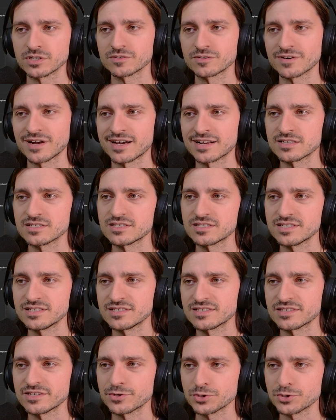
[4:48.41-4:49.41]
errata
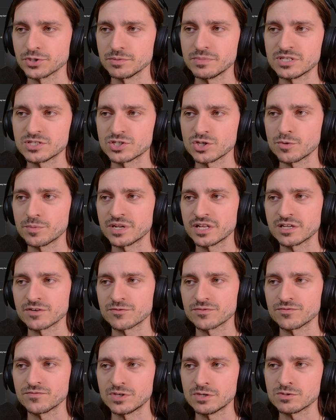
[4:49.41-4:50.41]
since there could be so many
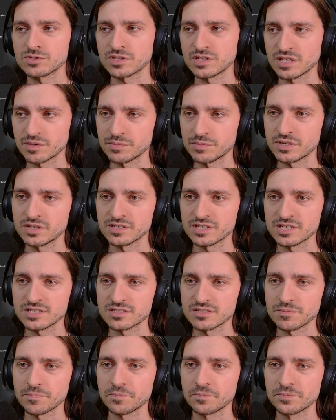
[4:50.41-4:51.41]
different views on the
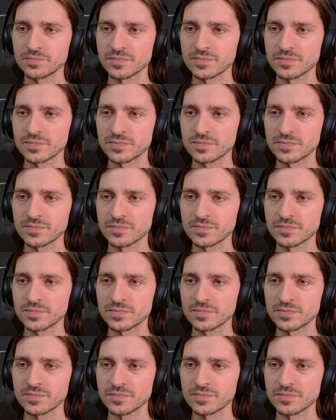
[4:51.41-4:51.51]
abilities.